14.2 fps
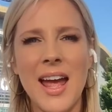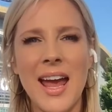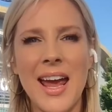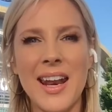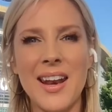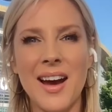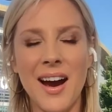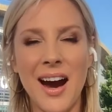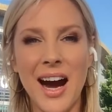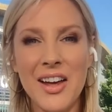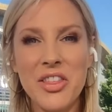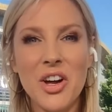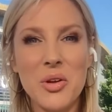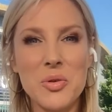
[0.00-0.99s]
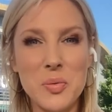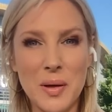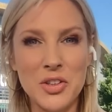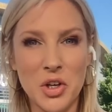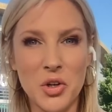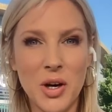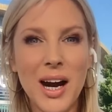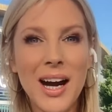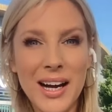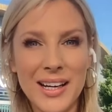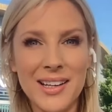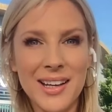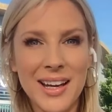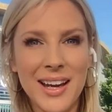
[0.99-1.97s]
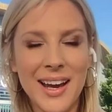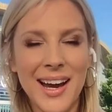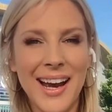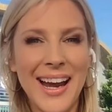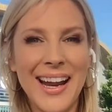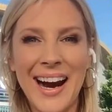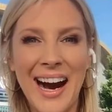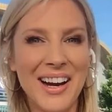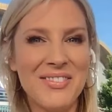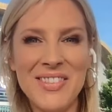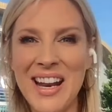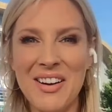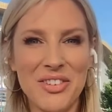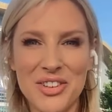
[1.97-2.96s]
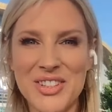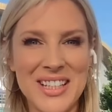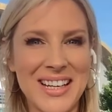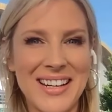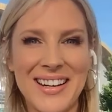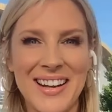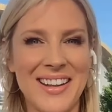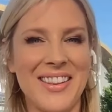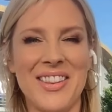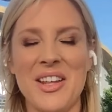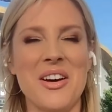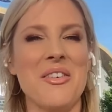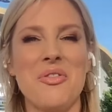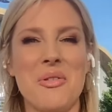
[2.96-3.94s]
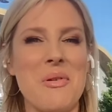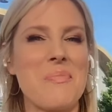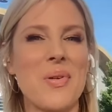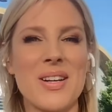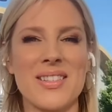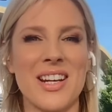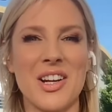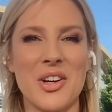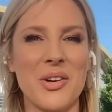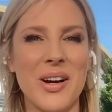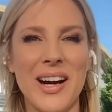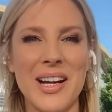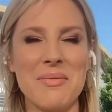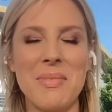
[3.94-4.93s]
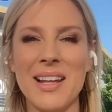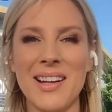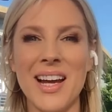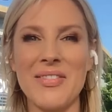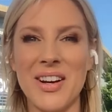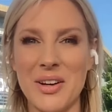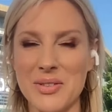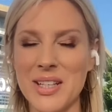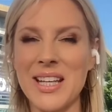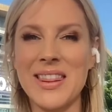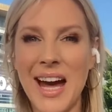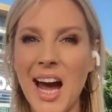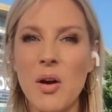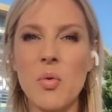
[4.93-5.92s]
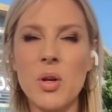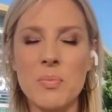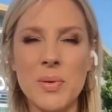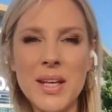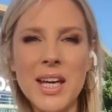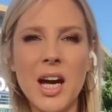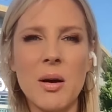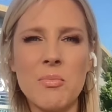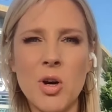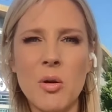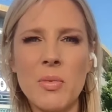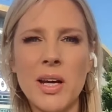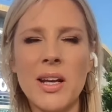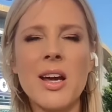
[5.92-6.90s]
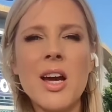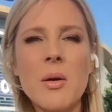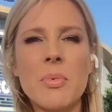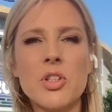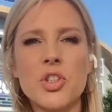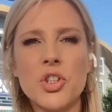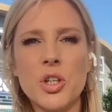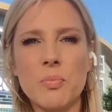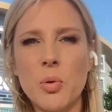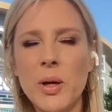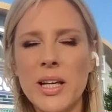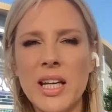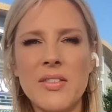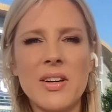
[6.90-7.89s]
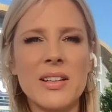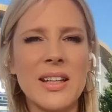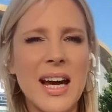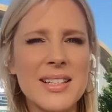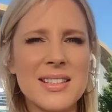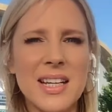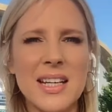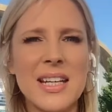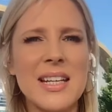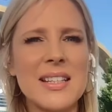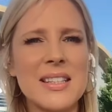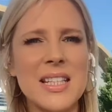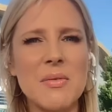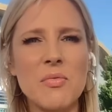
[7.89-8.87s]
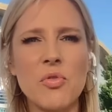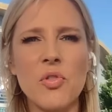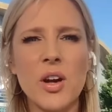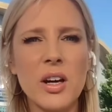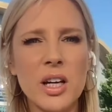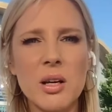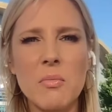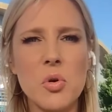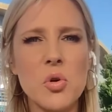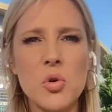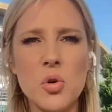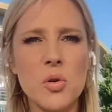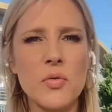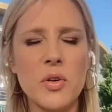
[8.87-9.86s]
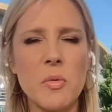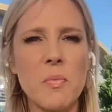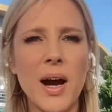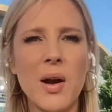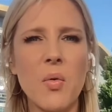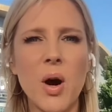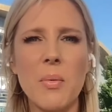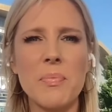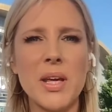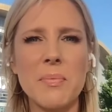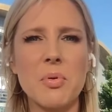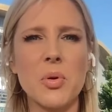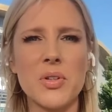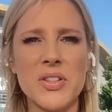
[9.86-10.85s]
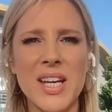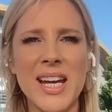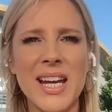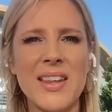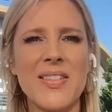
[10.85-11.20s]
And I thought he was about to cry. And I've never seen the former president cry in my life. And I was like, that would be a moment. But to your point, even last night, he seemed very moved by what people were saying.